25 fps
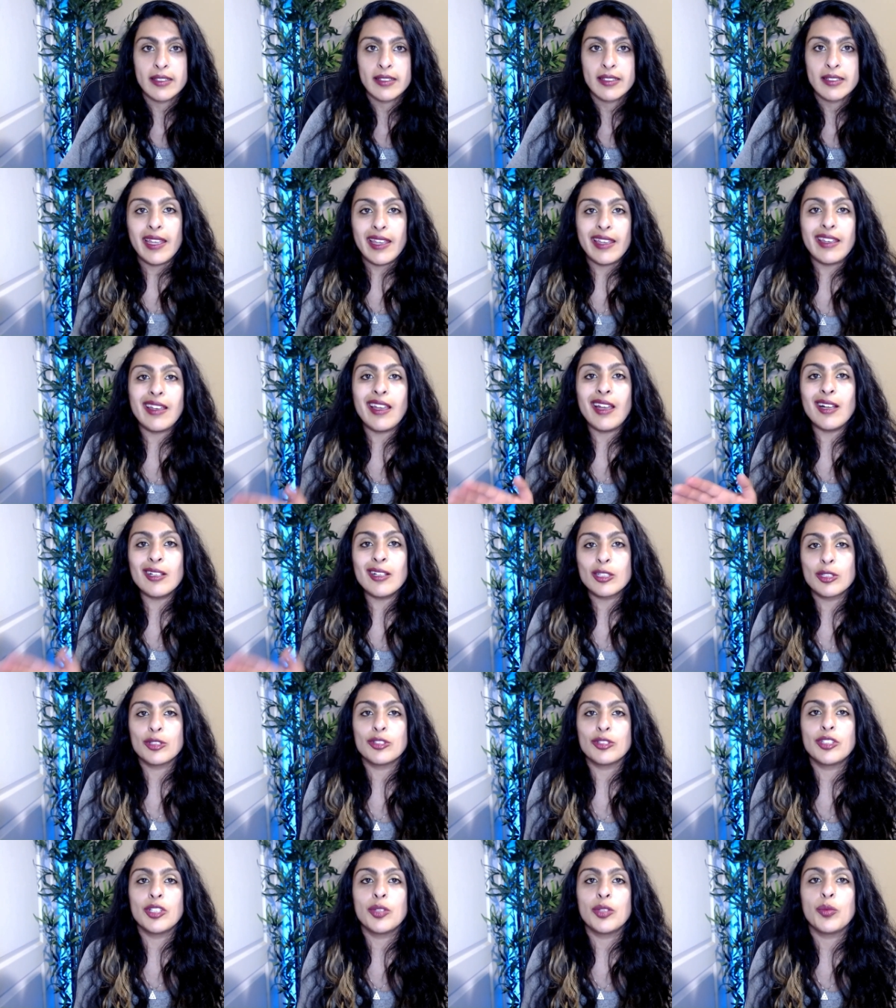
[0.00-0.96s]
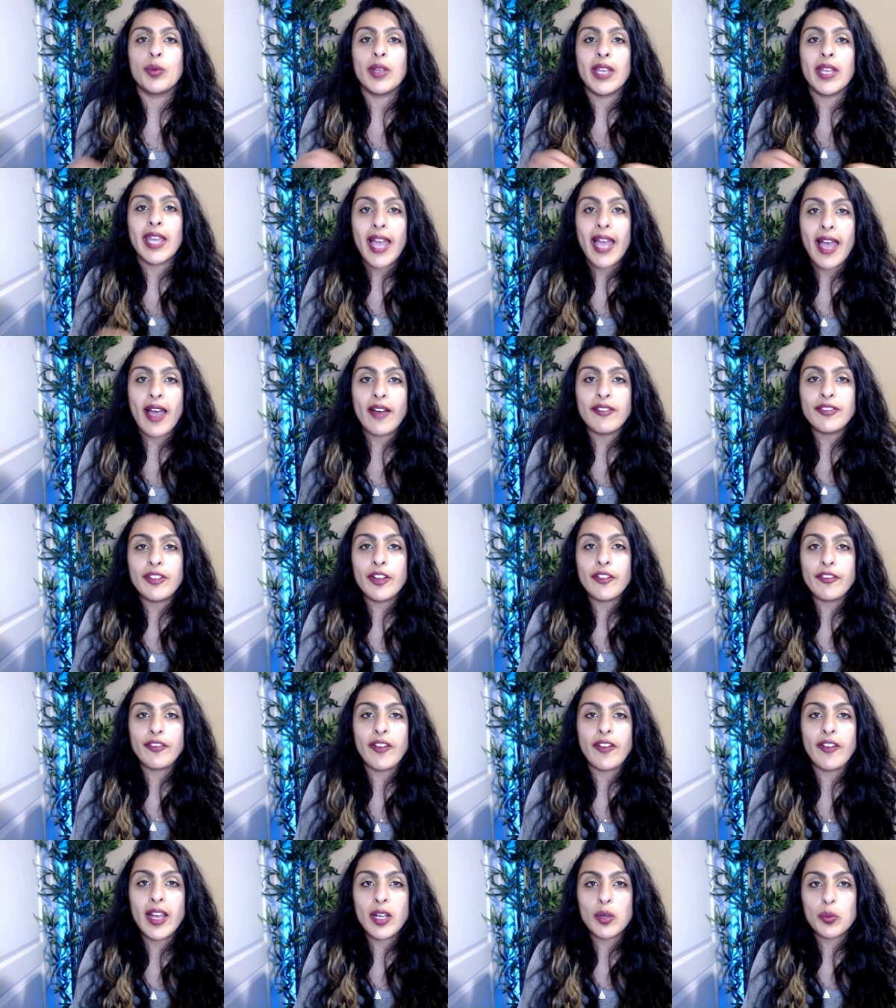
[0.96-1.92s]
In conclusion, we have to
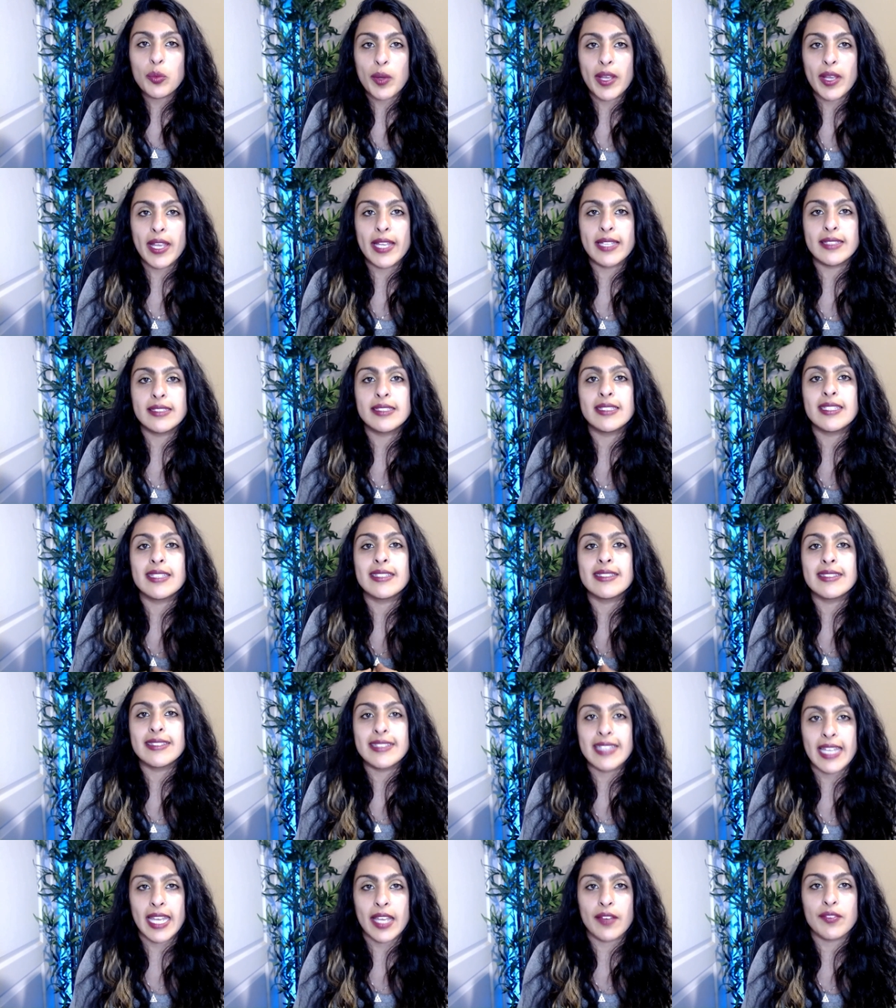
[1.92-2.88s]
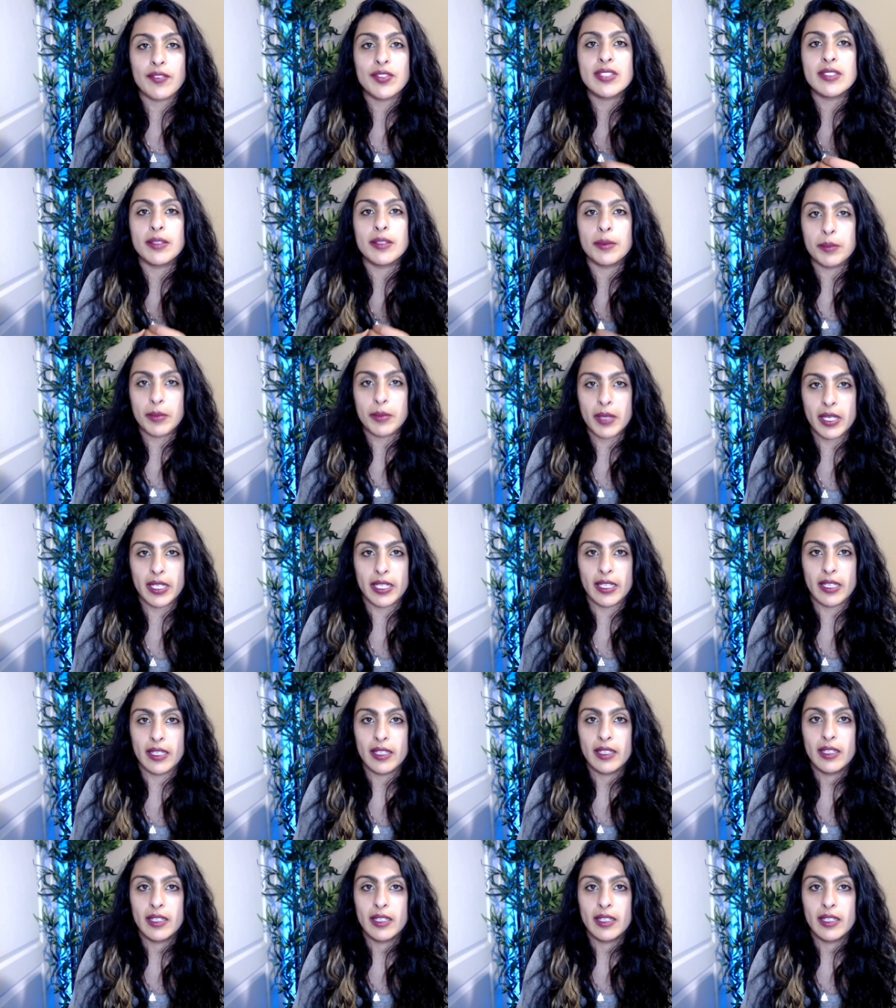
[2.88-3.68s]
find ways to save some money.